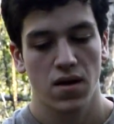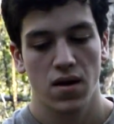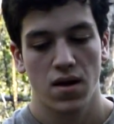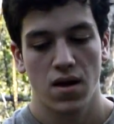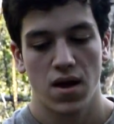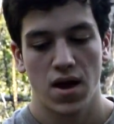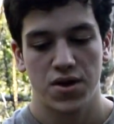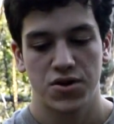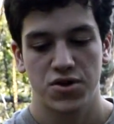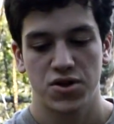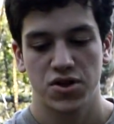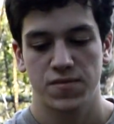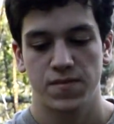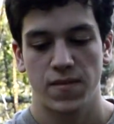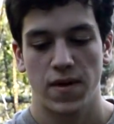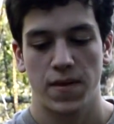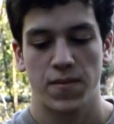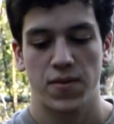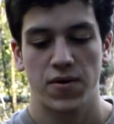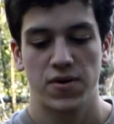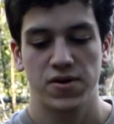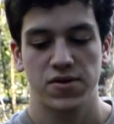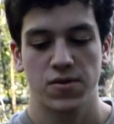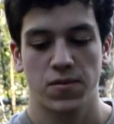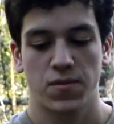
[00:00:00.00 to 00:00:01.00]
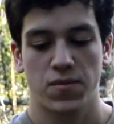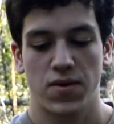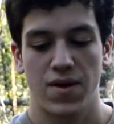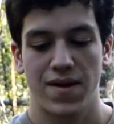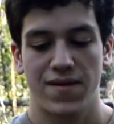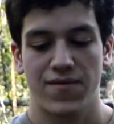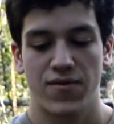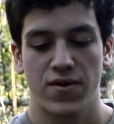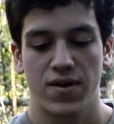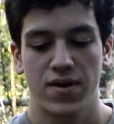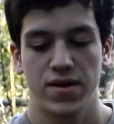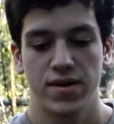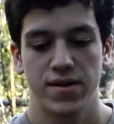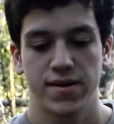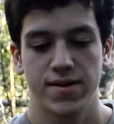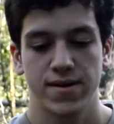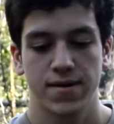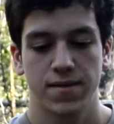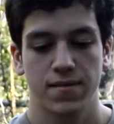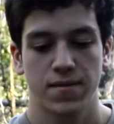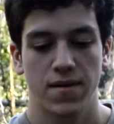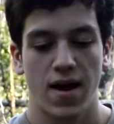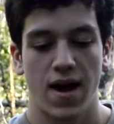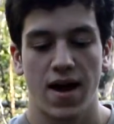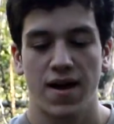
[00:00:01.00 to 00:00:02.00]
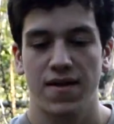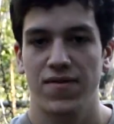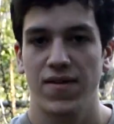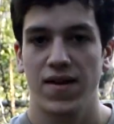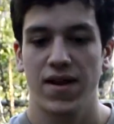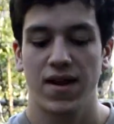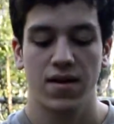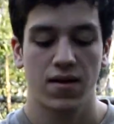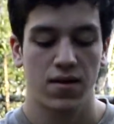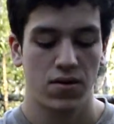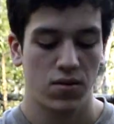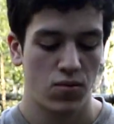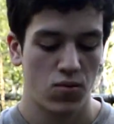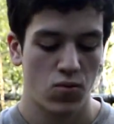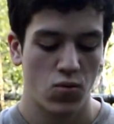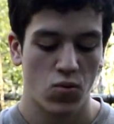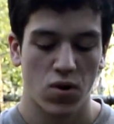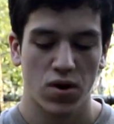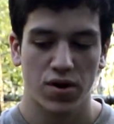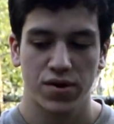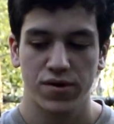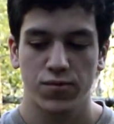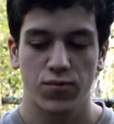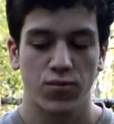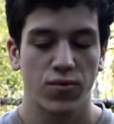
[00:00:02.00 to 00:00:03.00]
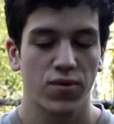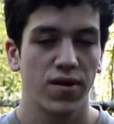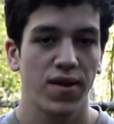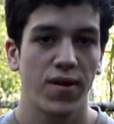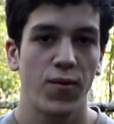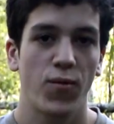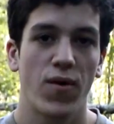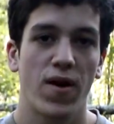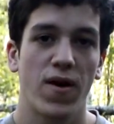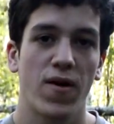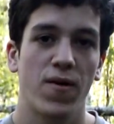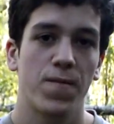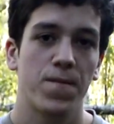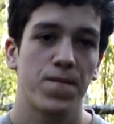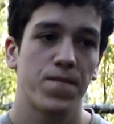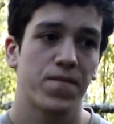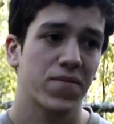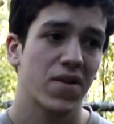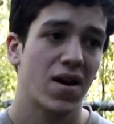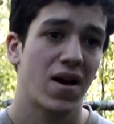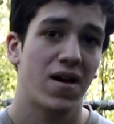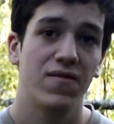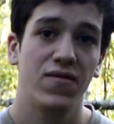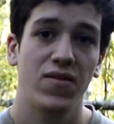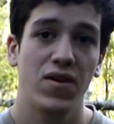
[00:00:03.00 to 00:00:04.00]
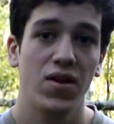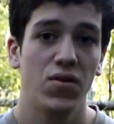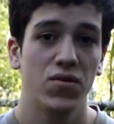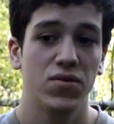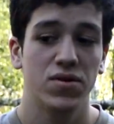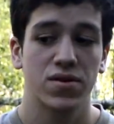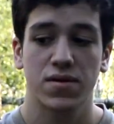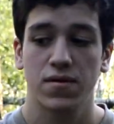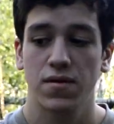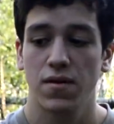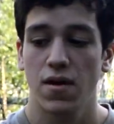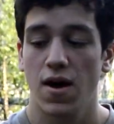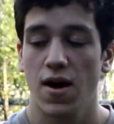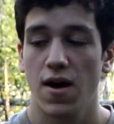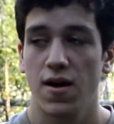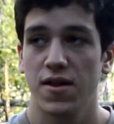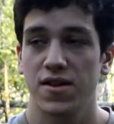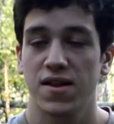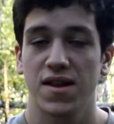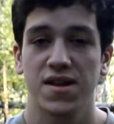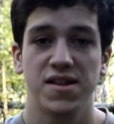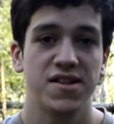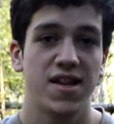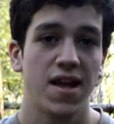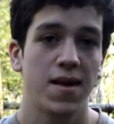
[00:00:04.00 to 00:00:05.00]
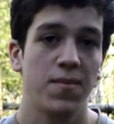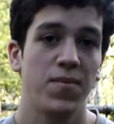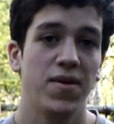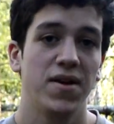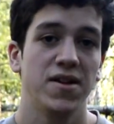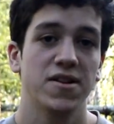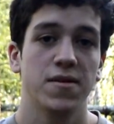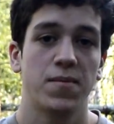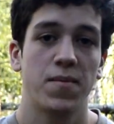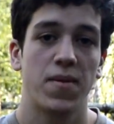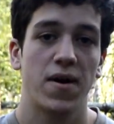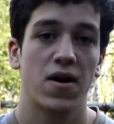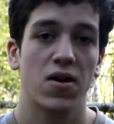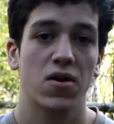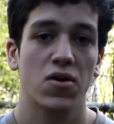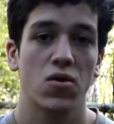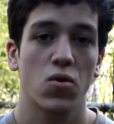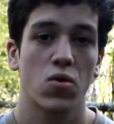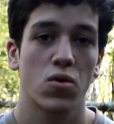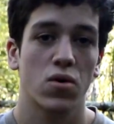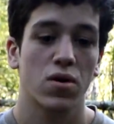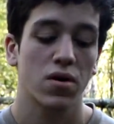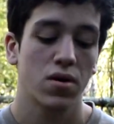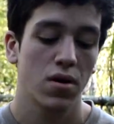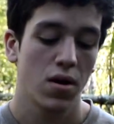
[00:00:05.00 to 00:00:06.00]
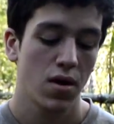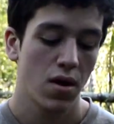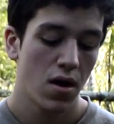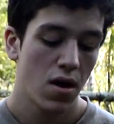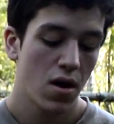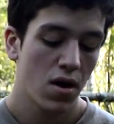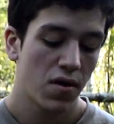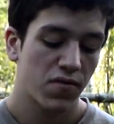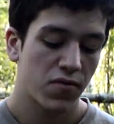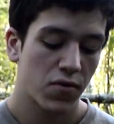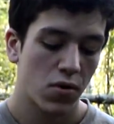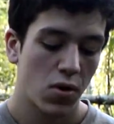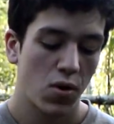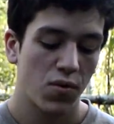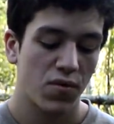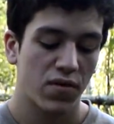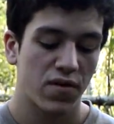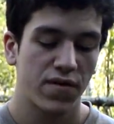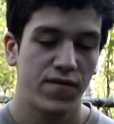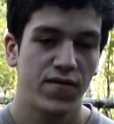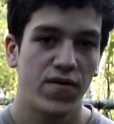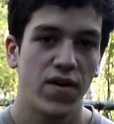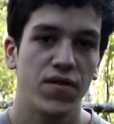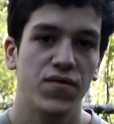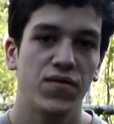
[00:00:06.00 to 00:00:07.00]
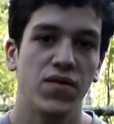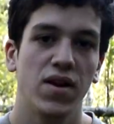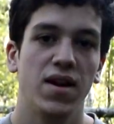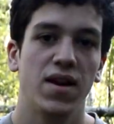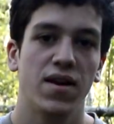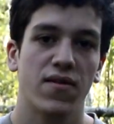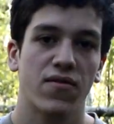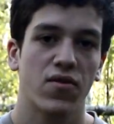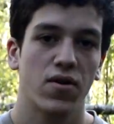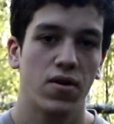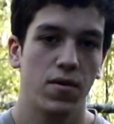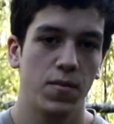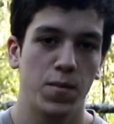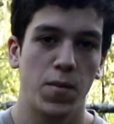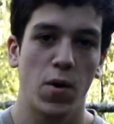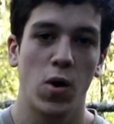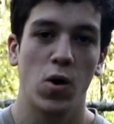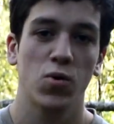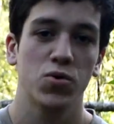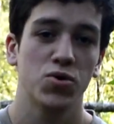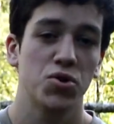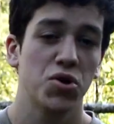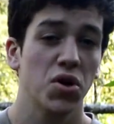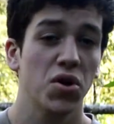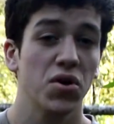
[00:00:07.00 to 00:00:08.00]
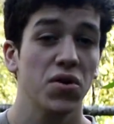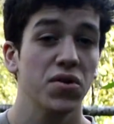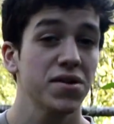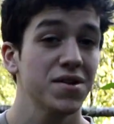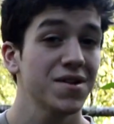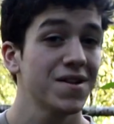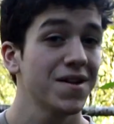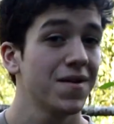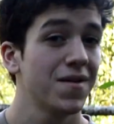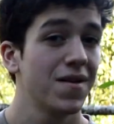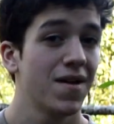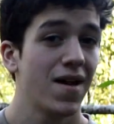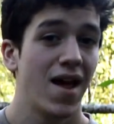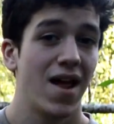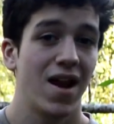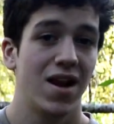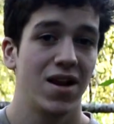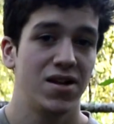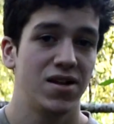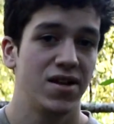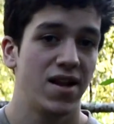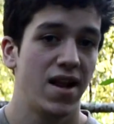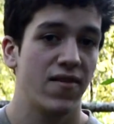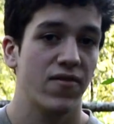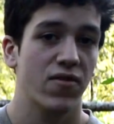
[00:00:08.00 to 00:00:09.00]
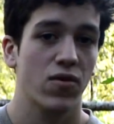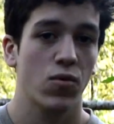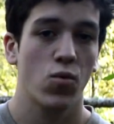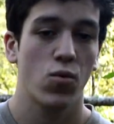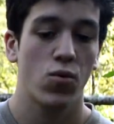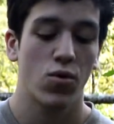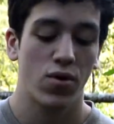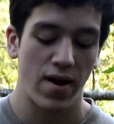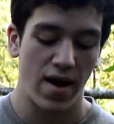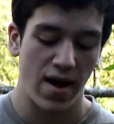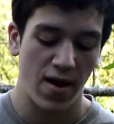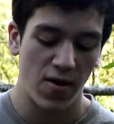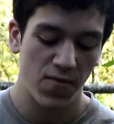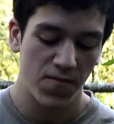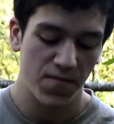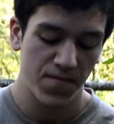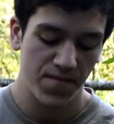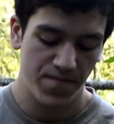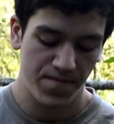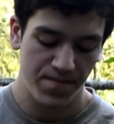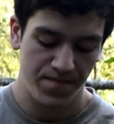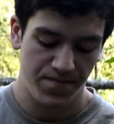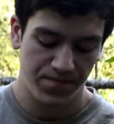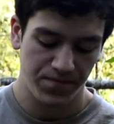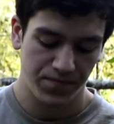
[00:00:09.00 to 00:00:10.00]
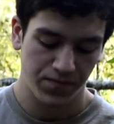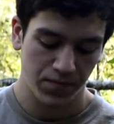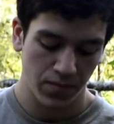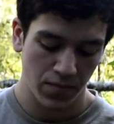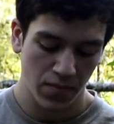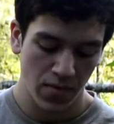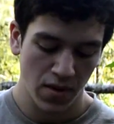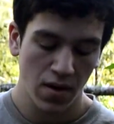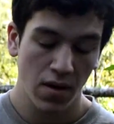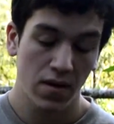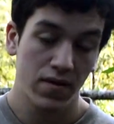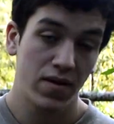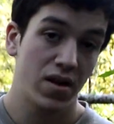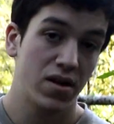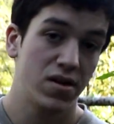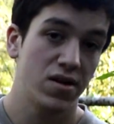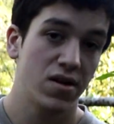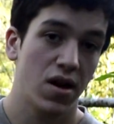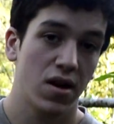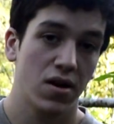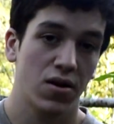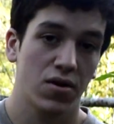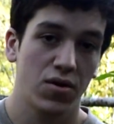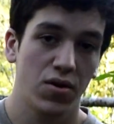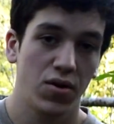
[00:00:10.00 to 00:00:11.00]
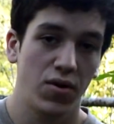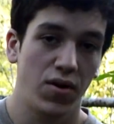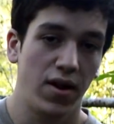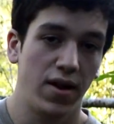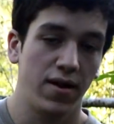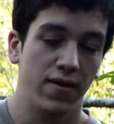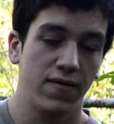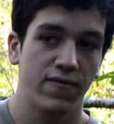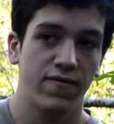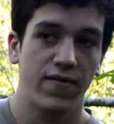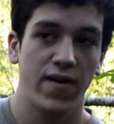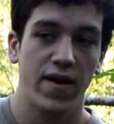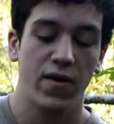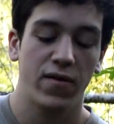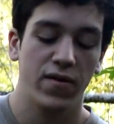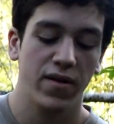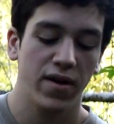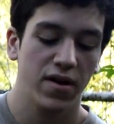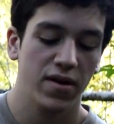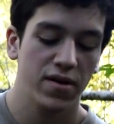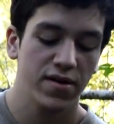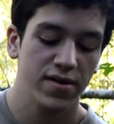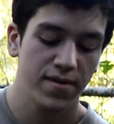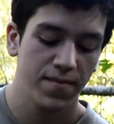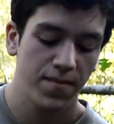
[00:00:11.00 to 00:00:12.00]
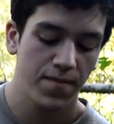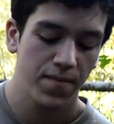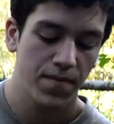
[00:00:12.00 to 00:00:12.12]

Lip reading: It's just my personal preference. I think it works really well. I've used the same piece of paracord for over 50 different bow drills, and it's never worn out. That's not including failures.